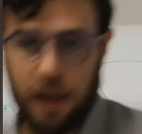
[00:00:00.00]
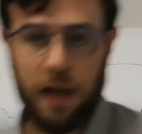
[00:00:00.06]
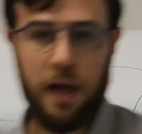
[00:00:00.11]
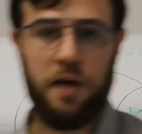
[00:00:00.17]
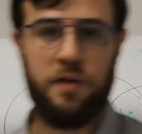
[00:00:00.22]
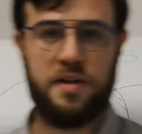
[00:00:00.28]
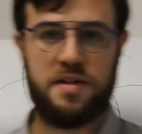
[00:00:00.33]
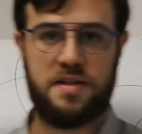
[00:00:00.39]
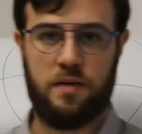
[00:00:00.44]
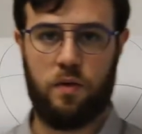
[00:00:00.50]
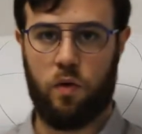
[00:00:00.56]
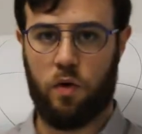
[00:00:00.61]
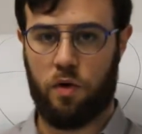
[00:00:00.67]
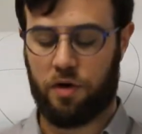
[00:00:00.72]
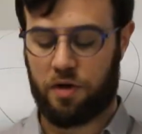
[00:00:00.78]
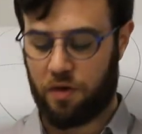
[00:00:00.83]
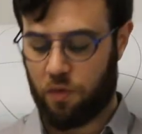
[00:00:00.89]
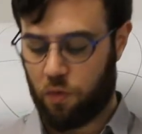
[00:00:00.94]
How does it
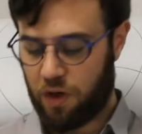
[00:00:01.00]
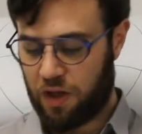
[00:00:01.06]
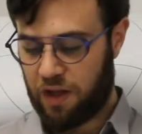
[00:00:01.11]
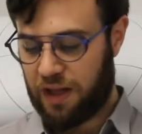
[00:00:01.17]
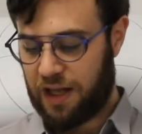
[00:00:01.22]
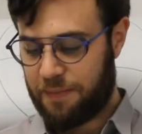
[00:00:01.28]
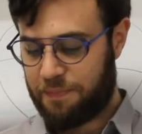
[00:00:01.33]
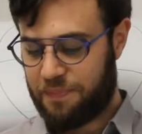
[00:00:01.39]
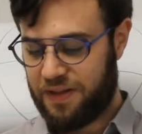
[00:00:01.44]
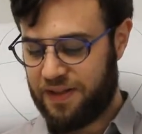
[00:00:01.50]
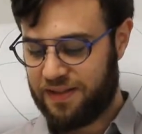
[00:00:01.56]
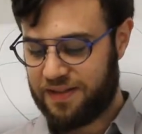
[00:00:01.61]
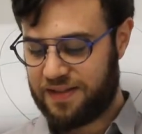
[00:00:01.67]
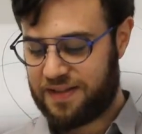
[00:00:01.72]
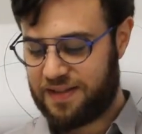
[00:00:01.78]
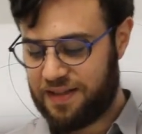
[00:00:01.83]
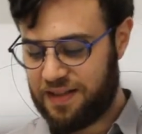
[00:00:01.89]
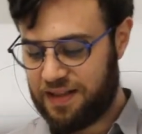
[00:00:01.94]
work? Well, a
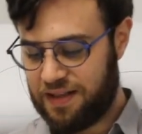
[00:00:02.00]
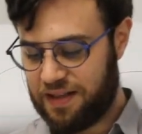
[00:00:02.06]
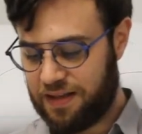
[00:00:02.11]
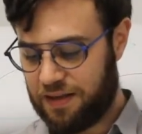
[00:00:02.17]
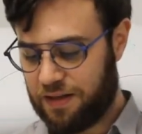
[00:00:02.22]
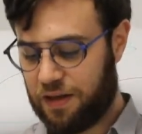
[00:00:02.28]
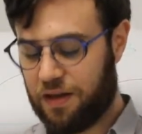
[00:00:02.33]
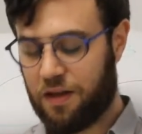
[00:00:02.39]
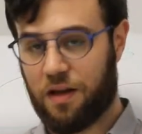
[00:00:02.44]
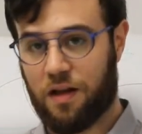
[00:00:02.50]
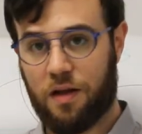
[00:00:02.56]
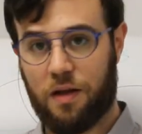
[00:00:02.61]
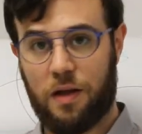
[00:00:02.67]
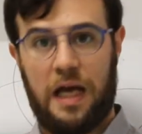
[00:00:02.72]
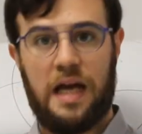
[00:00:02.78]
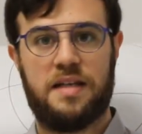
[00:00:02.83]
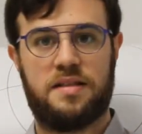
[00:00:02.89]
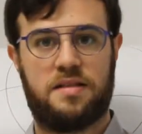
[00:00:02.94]
PLC,
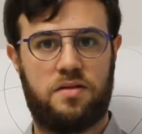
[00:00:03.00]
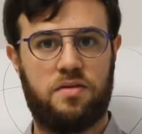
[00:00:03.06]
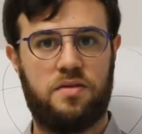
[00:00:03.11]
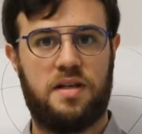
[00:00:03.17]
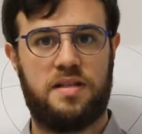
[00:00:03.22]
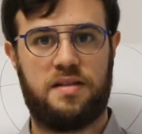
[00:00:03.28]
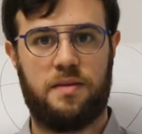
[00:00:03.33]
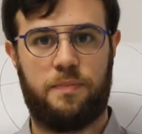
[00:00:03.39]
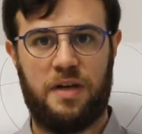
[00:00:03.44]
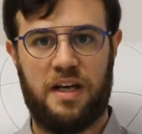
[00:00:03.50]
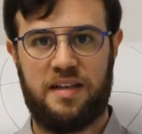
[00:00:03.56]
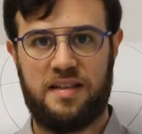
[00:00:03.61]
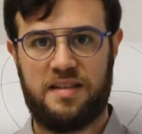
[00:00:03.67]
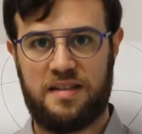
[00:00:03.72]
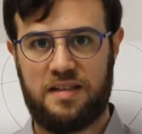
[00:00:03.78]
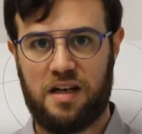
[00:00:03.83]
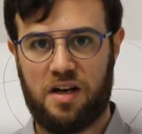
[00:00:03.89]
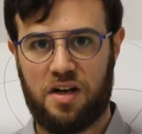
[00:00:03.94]
as soon as the plant
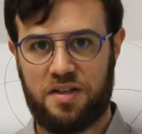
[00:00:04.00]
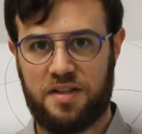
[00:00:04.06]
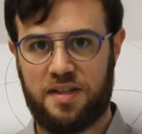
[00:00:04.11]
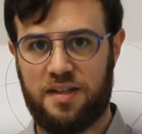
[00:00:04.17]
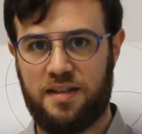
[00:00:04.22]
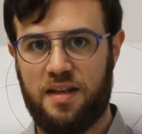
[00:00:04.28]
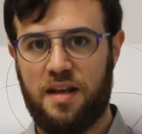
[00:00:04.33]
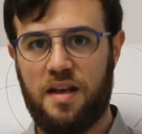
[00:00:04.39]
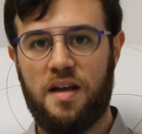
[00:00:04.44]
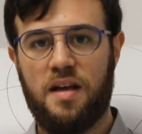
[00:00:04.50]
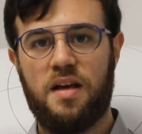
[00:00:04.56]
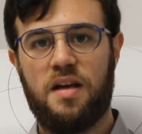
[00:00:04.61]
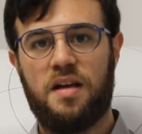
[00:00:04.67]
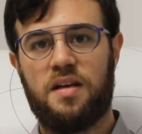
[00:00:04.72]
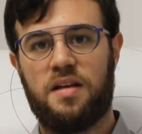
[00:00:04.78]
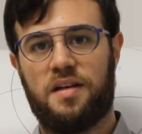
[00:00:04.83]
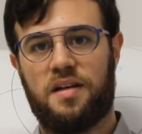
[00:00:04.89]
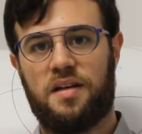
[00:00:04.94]
is started,
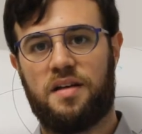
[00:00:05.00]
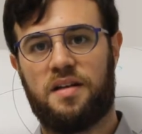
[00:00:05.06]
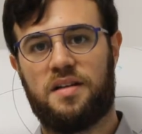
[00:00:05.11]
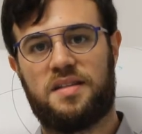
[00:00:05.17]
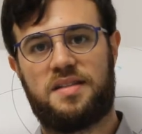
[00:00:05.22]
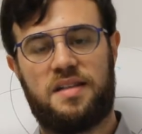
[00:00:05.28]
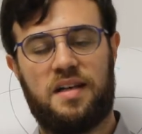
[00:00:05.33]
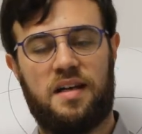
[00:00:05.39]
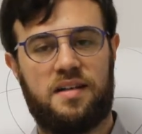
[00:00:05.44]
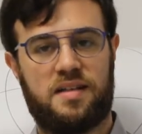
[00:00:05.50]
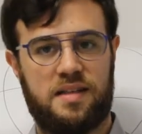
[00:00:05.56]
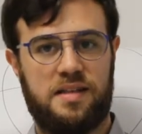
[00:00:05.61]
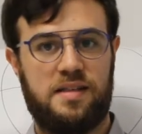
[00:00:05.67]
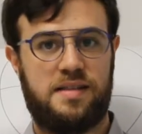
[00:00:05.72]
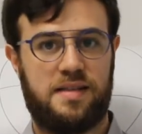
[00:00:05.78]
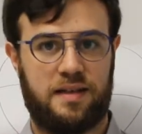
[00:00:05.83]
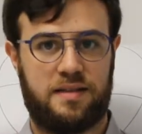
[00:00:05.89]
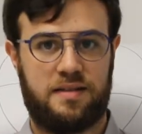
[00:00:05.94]
starts
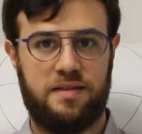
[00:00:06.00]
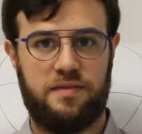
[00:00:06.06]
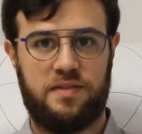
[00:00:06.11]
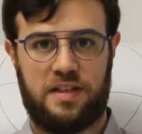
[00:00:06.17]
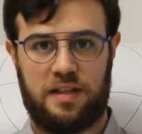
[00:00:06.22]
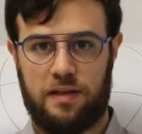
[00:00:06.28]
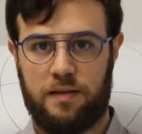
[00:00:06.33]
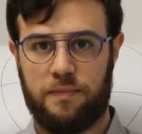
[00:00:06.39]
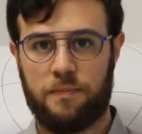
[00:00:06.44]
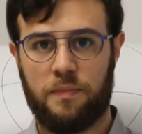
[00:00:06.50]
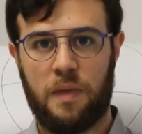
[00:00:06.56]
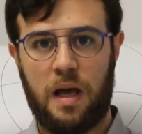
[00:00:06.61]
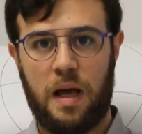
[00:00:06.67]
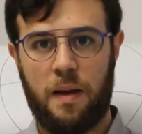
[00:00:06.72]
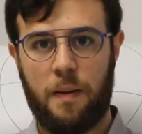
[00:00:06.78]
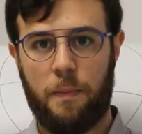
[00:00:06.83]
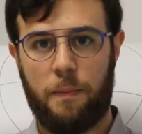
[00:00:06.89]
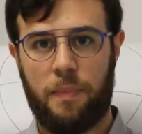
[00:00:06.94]
its activity
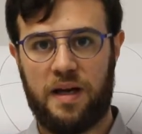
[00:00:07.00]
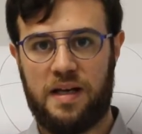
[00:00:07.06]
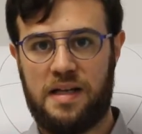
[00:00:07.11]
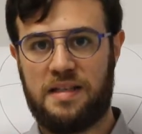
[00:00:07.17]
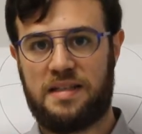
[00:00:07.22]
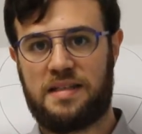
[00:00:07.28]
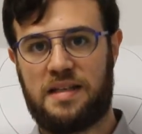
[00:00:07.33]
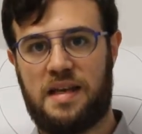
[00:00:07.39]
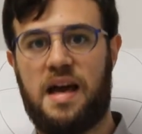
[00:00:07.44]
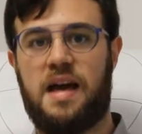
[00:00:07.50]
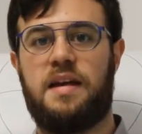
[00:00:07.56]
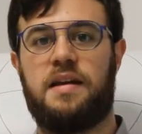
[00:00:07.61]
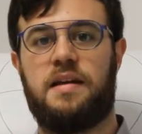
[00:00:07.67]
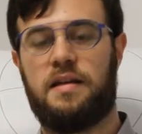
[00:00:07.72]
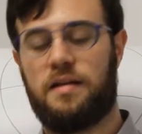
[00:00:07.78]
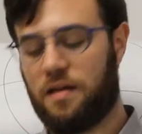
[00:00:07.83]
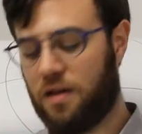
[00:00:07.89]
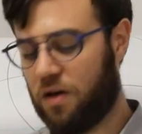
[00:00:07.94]
by
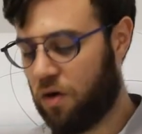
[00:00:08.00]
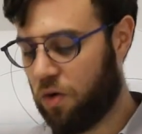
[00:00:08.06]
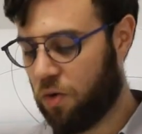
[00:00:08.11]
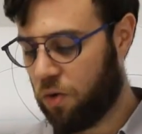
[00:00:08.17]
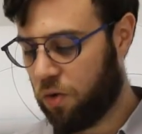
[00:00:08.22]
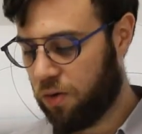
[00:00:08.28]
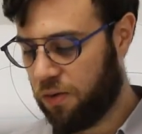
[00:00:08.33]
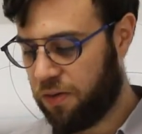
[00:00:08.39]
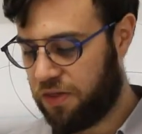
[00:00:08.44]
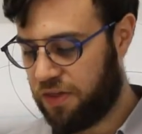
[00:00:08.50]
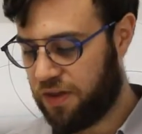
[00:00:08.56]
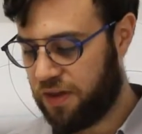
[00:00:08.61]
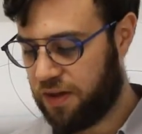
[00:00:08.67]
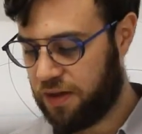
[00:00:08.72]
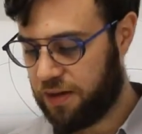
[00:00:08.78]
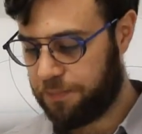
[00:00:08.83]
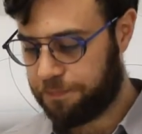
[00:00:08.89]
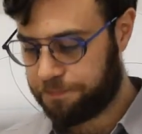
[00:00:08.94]
scanning all
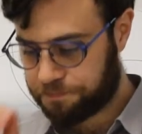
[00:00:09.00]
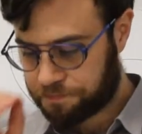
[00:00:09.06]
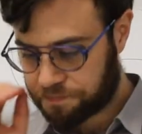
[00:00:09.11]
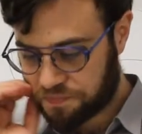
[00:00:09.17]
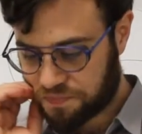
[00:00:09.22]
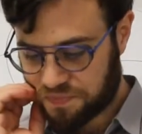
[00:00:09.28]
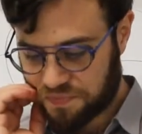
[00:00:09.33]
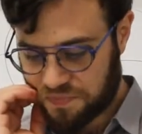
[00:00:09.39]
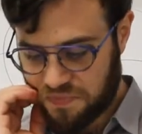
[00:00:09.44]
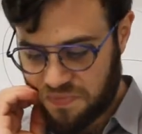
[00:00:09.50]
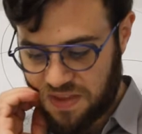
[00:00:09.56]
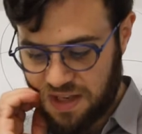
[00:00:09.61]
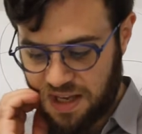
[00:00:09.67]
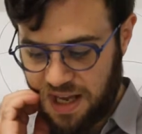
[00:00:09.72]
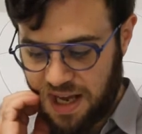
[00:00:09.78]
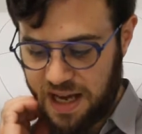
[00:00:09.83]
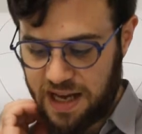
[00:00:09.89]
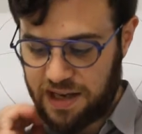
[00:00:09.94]
the
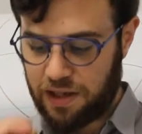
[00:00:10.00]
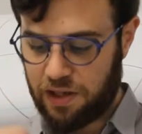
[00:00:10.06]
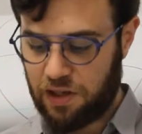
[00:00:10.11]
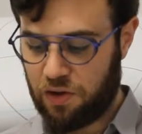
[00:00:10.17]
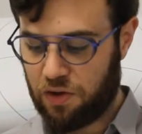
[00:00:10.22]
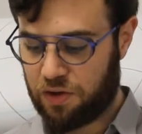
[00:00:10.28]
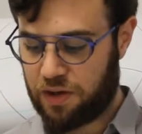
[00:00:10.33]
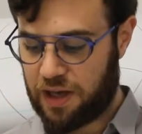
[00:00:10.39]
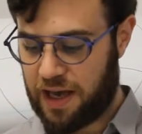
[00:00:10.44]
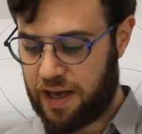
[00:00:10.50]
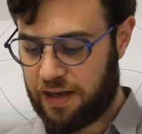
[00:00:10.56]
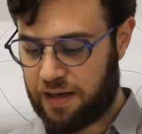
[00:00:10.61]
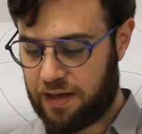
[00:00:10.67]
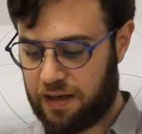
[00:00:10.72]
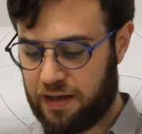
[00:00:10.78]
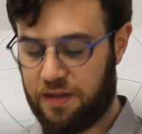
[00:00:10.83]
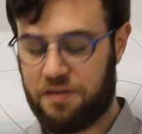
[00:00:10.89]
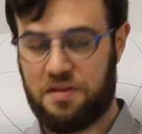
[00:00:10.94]
analog
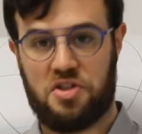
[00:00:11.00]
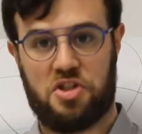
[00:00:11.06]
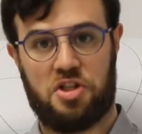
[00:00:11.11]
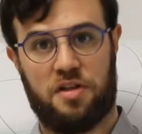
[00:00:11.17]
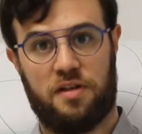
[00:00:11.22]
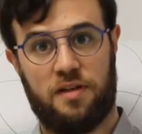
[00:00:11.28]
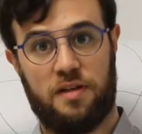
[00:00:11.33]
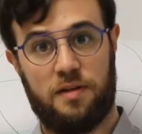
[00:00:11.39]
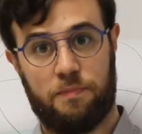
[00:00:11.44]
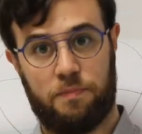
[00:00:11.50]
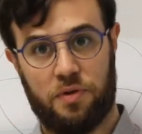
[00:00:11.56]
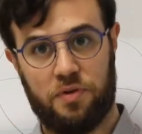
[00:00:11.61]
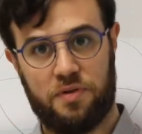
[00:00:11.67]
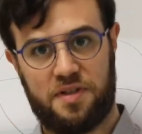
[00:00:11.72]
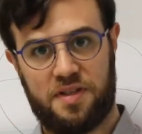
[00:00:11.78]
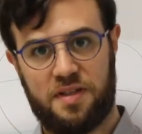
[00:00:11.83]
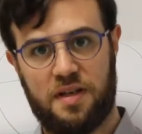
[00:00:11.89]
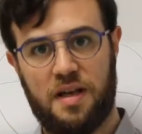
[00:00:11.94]
and digital
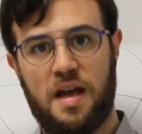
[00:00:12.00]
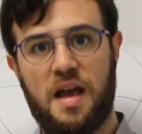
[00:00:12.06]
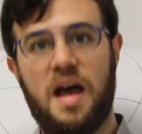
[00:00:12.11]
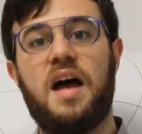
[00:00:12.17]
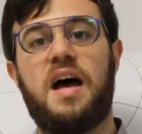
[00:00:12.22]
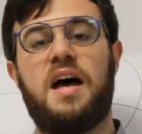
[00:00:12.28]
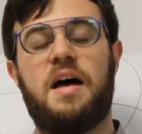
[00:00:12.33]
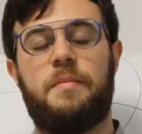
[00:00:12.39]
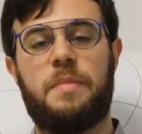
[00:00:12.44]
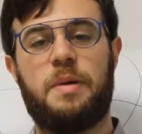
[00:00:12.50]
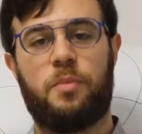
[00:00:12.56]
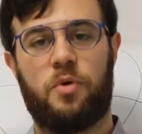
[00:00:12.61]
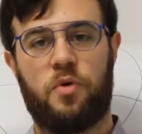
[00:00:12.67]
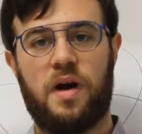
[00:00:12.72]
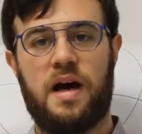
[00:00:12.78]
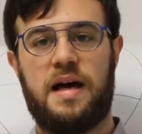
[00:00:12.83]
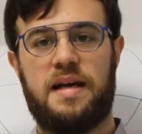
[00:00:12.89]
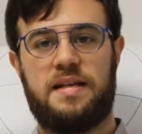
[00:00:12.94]
inputs and
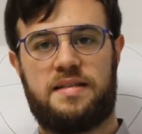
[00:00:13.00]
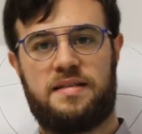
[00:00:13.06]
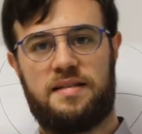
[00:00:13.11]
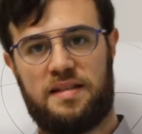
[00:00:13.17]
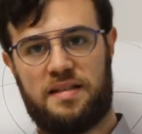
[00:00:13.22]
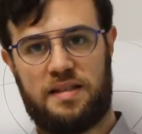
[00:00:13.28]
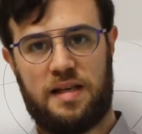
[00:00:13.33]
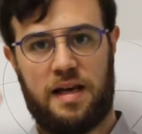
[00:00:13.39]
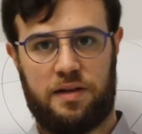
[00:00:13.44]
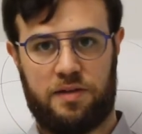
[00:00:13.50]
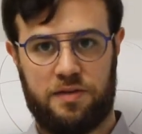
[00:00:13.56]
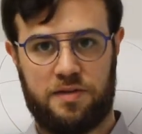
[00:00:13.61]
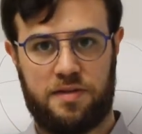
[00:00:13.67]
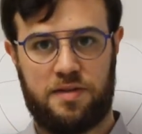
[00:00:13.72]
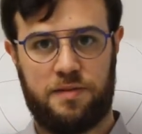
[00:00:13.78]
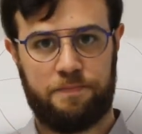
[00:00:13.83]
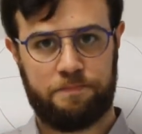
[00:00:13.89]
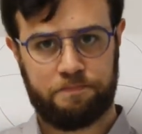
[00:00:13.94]
memorize the
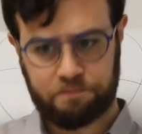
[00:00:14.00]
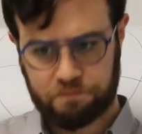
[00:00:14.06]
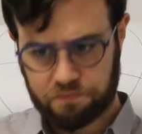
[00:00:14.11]
status